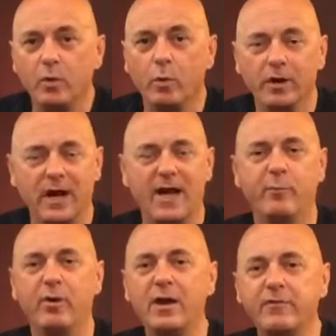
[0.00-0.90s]
we're going to
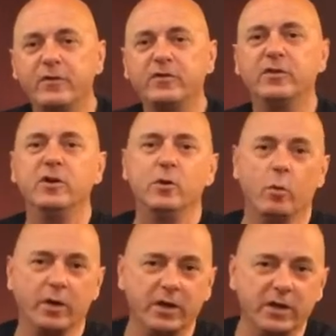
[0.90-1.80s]
have breakfast,
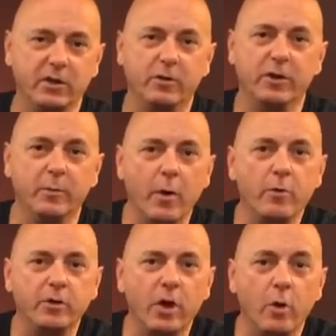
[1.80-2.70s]
we're going to get on the
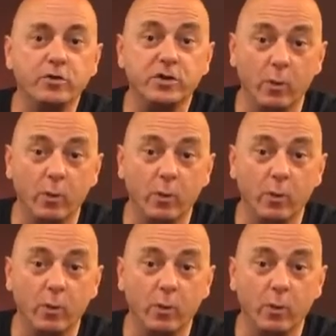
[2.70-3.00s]
motor coach,